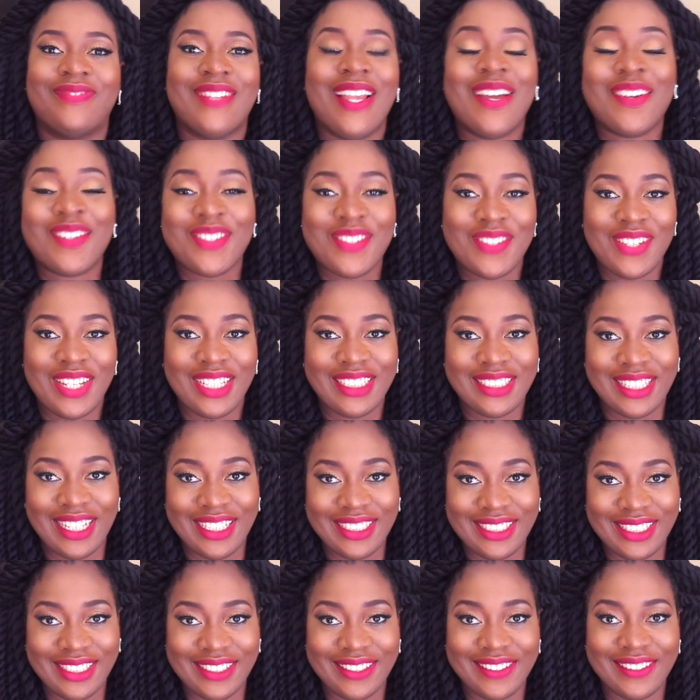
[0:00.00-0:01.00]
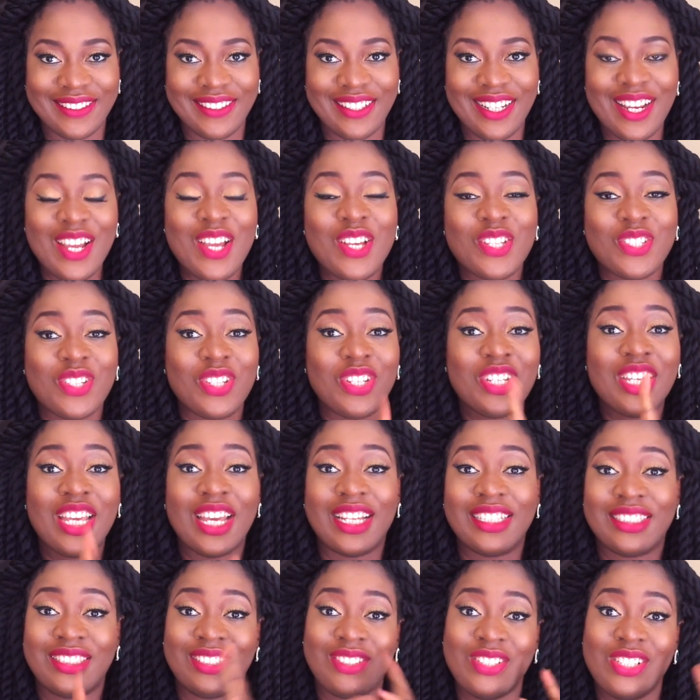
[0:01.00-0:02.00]
I was so excited. So you
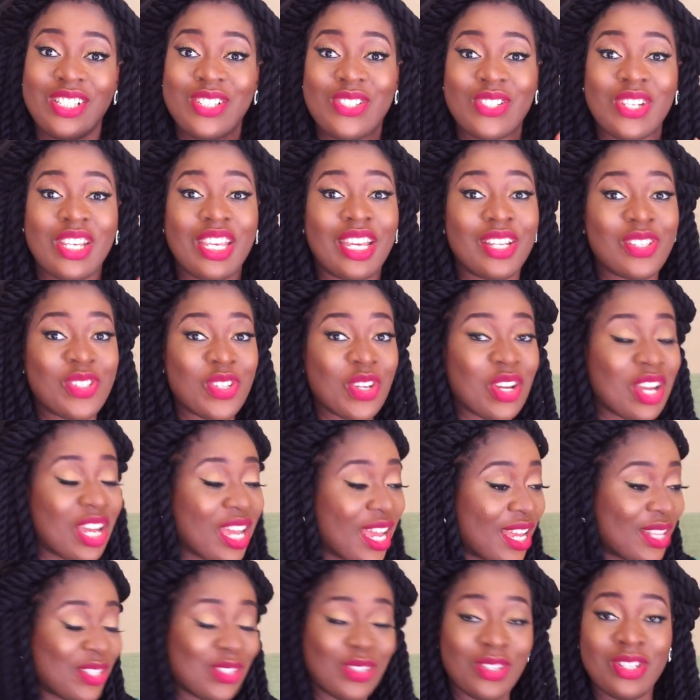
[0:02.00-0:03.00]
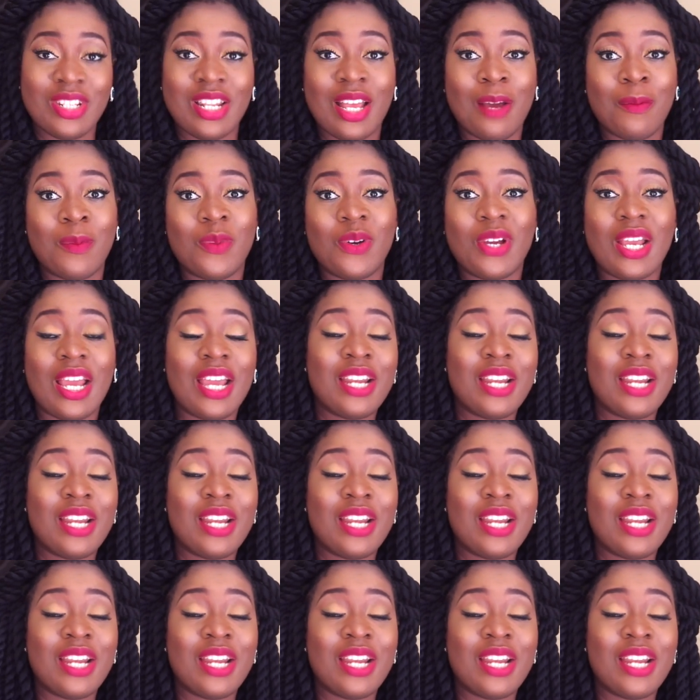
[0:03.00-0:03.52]
guys, you need to get your hands on that book.